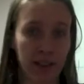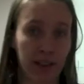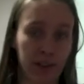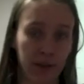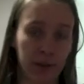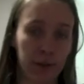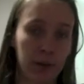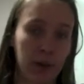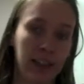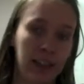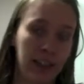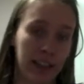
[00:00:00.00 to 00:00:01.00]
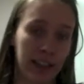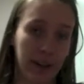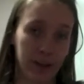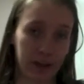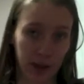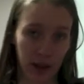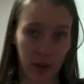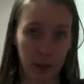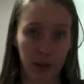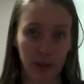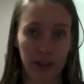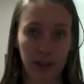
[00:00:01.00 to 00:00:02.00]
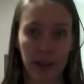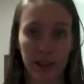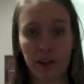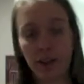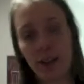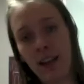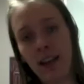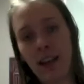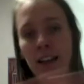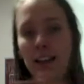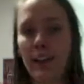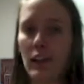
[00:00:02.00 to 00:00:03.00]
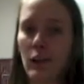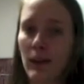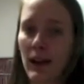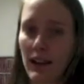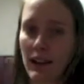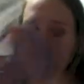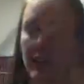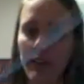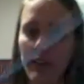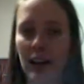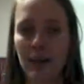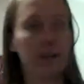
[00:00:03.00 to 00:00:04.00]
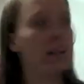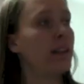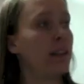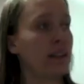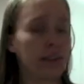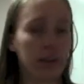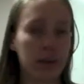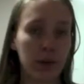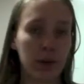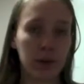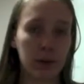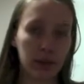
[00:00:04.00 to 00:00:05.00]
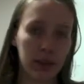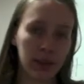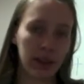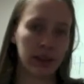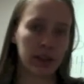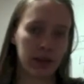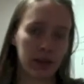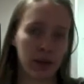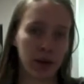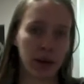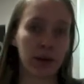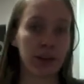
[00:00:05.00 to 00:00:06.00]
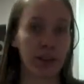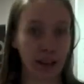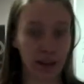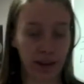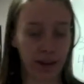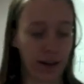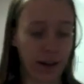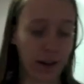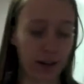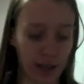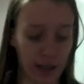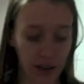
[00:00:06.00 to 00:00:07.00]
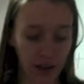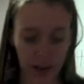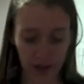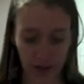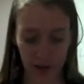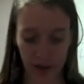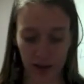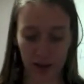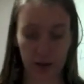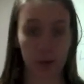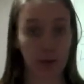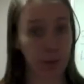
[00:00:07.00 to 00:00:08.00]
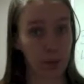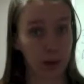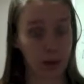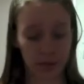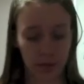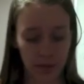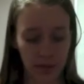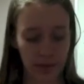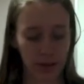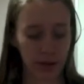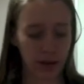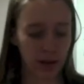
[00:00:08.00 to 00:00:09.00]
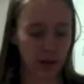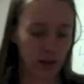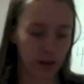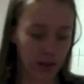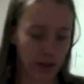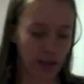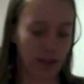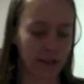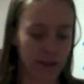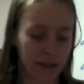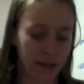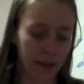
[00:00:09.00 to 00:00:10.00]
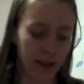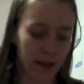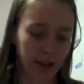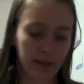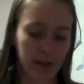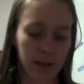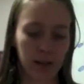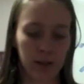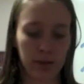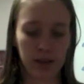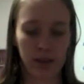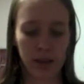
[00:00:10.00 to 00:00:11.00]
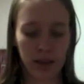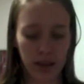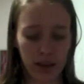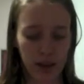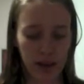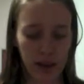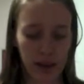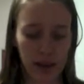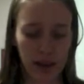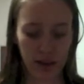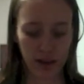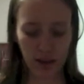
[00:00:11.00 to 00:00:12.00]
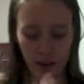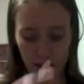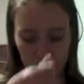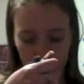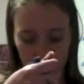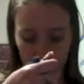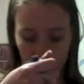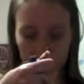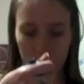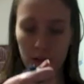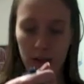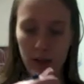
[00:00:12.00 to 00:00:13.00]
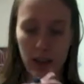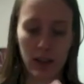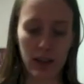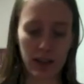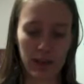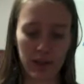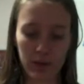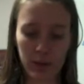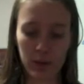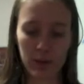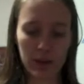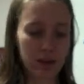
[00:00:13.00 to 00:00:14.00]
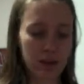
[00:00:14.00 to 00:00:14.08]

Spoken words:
But the audience just thinks that I grabbed the second rope, and now the second rope is over here. And then I go back and I grab the third rope to show that there are 3 different ropes. Okay, now to get back from the